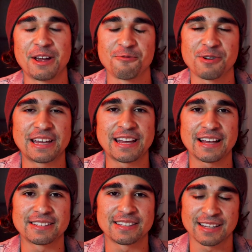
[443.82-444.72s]
in what he
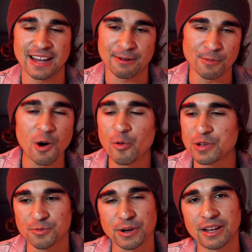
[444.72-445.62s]
has to say, and I'm
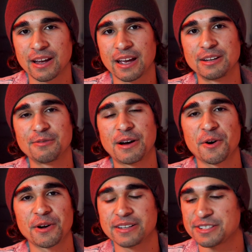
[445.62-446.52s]
always reading and
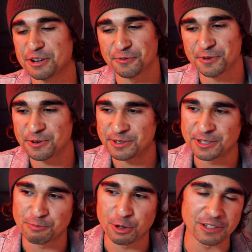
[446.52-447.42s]
devouring his interviews,
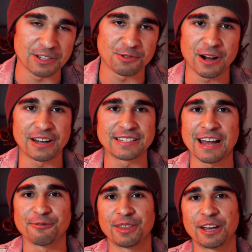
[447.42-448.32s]
his books, his writings,
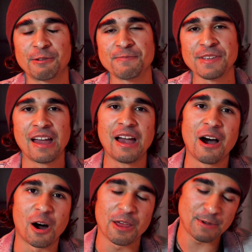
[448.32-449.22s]
everything.
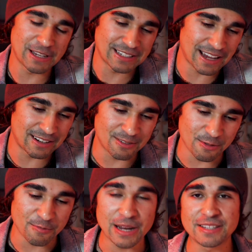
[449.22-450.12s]
All that being said,
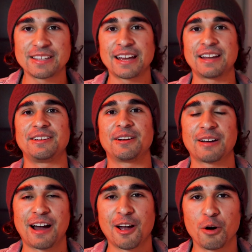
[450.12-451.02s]
we've made it to the end
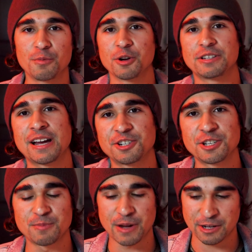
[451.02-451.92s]
here. I hope your
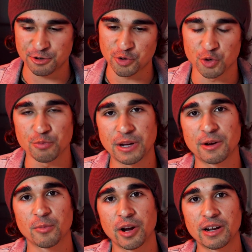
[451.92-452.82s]
attention span, your social
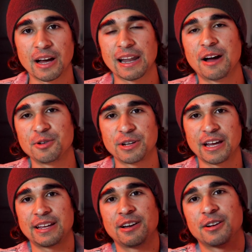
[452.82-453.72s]
media brain allowed you to
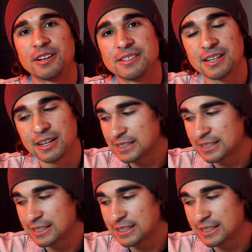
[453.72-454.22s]
get here, because